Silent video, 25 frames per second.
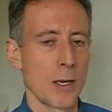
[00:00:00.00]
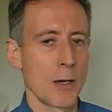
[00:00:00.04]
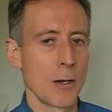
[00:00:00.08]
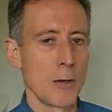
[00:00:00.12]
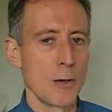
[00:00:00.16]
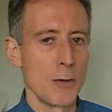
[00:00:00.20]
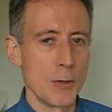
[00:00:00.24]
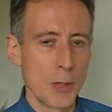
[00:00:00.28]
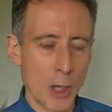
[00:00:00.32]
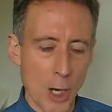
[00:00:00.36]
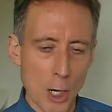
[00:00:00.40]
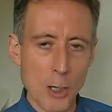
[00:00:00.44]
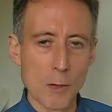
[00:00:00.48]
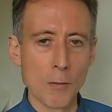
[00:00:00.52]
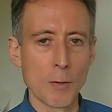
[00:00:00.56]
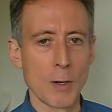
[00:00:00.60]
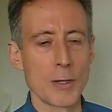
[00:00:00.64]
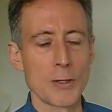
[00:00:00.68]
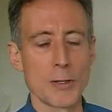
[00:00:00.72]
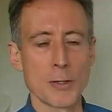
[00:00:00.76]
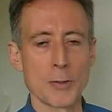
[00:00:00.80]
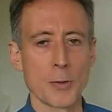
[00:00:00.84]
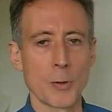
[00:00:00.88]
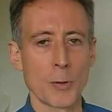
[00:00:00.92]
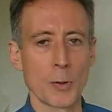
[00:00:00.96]
No
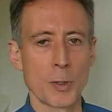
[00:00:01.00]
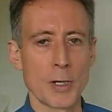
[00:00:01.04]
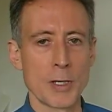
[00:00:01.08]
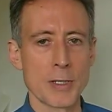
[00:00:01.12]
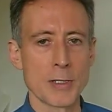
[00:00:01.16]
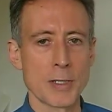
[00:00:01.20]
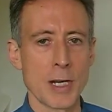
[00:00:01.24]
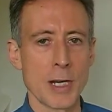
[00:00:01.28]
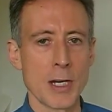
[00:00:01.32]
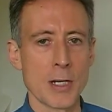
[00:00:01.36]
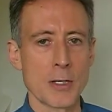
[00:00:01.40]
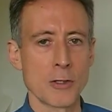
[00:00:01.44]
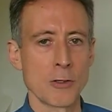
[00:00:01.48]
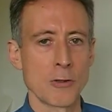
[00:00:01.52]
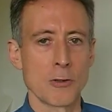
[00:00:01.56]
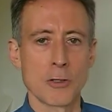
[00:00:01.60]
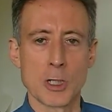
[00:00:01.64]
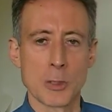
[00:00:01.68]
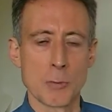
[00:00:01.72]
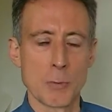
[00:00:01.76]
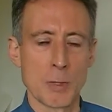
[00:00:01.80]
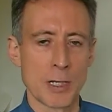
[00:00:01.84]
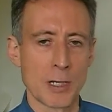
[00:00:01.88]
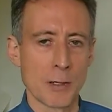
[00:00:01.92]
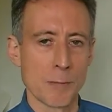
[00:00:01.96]
religious organization
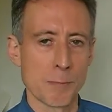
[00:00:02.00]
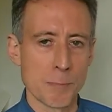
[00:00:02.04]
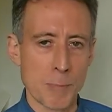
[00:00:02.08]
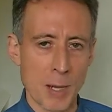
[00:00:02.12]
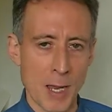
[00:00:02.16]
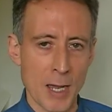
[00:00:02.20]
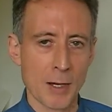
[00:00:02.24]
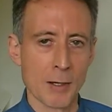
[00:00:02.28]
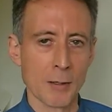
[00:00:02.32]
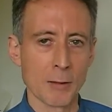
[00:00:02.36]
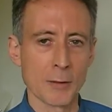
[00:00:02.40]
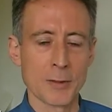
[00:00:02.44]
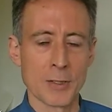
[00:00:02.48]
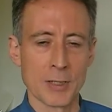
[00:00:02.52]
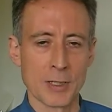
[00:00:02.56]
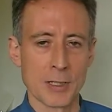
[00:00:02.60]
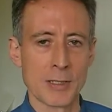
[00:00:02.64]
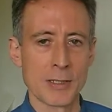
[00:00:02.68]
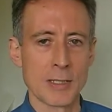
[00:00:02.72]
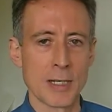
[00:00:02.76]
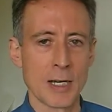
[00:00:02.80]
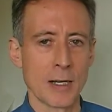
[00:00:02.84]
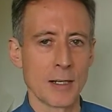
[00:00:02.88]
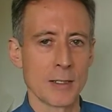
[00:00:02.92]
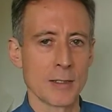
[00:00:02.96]
should be compelled to
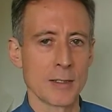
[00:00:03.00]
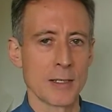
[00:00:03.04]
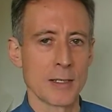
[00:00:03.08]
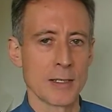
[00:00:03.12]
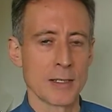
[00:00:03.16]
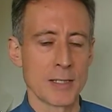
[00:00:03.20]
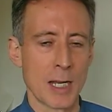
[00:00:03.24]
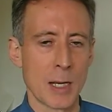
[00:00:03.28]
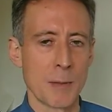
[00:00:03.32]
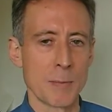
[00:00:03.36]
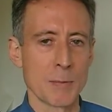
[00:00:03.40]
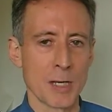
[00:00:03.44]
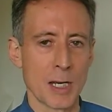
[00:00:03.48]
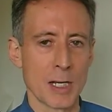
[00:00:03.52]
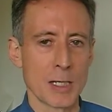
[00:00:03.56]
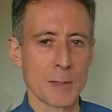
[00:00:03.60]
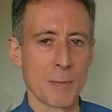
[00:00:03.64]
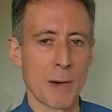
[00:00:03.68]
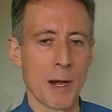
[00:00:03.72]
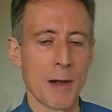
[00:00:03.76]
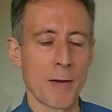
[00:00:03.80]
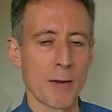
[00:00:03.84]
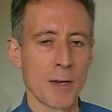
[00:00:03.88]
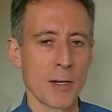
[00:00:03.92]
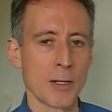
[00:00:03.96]
conduct a same-sex
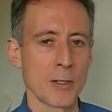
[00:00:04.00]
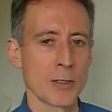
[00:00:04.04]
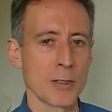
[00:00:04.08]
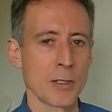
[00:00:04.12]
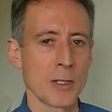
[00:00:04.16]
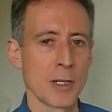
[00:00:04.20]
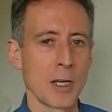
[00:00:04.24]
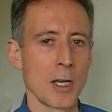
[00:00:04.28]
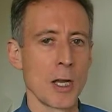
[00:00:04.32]
marriage,